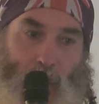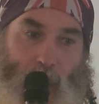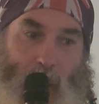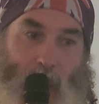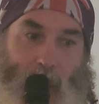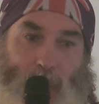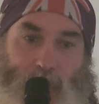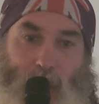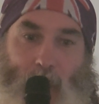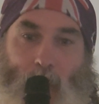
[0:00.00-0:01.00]
So
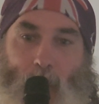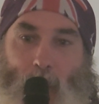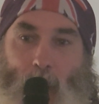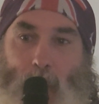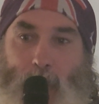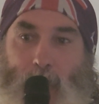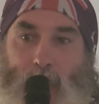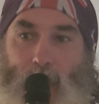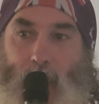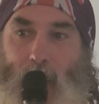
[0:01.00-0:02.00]
I'm
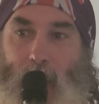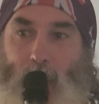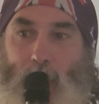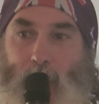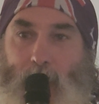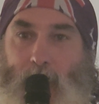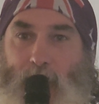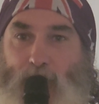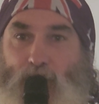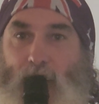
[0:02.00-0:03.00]
hoping we can
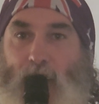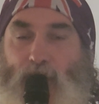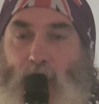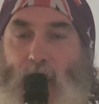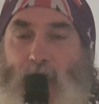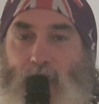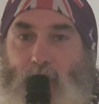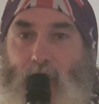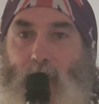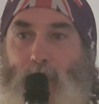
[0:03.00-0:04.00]
initiate change and
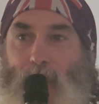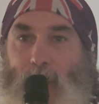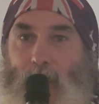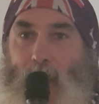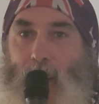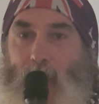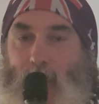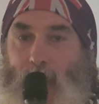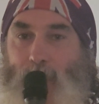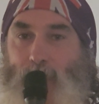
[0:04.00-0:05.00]
create better
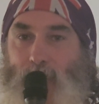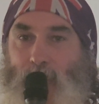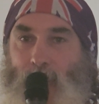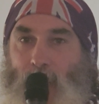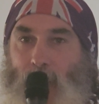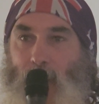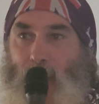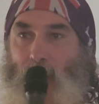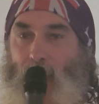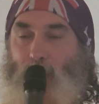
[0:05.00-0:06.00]
outcomes in that